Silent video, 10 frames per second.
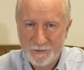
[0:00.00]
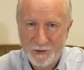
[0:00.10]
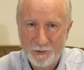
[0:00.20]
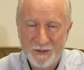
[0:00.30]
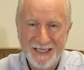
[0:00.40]

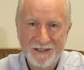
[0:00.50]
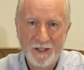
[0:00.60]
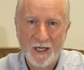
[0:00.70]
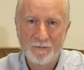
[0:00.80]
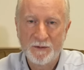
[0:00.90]
do 10
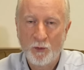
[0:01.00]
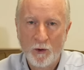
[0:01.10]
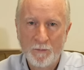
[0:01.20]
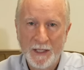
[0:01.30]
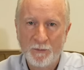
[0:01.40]
times
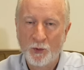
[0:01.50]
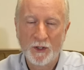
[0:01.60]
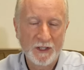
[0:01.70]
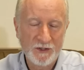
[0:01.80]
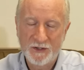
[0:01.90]
more
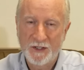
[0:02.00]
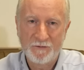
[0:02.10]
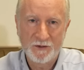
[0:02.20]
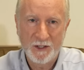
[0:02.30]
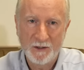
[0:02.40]
paperwork, and stuff
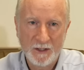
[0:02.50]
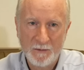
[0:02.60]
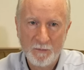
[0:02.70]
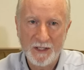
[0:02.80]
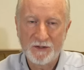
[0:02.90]
is going to
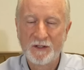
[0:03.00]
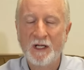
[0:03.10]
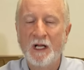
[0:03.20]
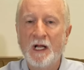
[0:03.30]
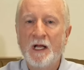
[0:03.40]
get missed.
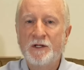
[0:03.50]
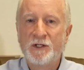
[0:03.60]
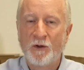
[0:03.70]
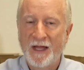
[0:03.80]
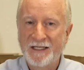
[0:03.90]

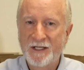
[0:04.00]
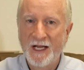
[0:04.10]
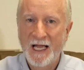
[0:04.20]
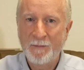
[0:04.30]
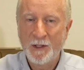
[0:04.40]
So that's going to
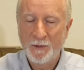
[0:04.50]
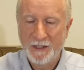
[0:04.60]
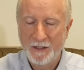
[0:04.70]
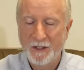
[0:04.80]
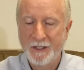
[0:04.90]
happen
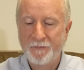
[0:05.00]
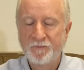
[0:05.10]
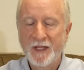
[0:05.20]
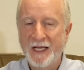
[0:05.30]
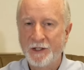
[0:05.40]
immediately.
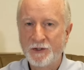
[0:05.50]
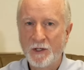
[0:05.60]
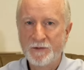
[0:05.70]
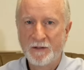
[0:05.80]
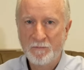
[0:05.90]
And in
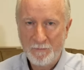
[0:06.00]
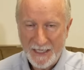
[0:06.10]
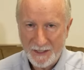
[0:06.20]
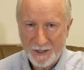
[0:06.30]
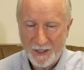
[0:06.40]
terms of
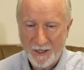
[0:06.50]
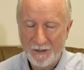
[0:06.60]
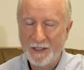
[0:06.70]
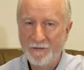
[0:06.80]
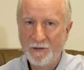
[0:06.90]

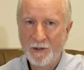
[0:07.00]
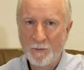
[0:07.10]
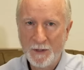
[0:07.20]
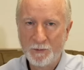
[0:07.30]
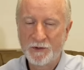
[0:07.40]
Medicare, even though
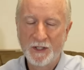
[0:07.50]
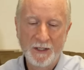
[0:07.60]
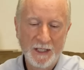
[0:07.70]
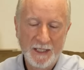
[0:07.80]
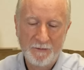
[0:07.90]
people
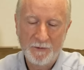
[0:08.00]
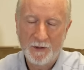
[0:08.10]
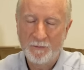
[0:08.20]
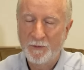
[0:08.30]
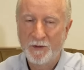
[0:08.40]
say, hey,
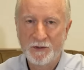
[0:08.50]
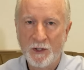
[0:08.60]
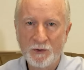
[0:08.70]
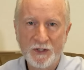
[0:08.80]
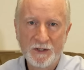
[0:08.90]
there's
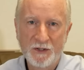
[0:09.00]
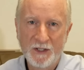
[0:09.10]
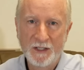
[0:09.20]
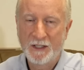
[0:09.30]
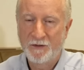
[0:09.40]
no such
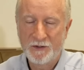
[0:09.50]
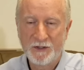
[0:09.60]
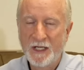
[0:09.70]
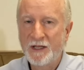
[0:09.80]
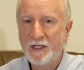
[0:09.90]
thing and there's
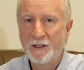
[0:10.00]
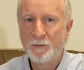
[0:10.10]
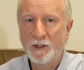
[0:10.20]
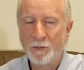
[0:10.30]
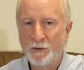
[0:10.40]
nothing in the
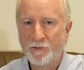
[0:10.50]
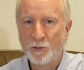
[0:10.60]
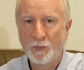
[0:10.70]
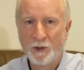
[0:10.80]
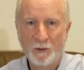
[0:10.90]
big, beautiful
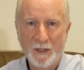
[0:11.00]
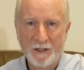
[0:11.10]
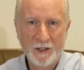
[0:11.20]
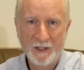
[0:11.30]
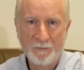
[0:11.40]
bill
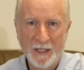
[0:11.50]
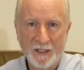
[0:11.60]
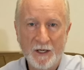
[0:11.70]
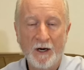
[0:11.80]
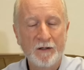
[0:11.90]
about cutting
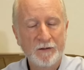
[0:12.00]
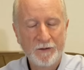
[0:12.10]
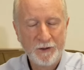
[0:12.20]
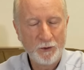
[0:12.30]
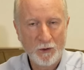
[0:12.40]
Medicare,
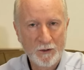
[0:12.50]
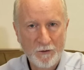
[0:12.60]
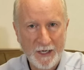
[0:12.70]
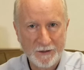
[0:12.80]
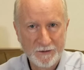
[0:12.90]
you are
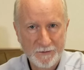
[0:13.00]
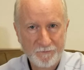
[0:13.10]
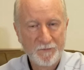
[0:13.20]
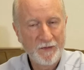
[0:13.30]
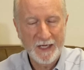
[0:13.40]
correct.
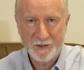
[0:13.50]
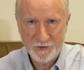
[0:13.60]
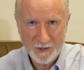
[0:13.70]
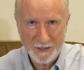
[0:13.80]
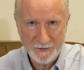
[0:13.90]
That is
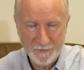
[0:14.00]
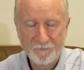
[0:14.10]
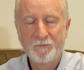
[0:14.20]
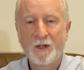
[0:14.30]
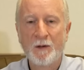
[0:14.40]
right.
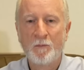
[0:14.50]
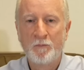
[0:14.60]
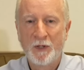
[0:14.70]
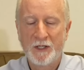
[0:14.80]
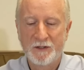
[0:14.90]

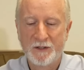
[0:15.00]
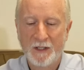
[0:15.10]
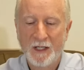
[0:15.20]
But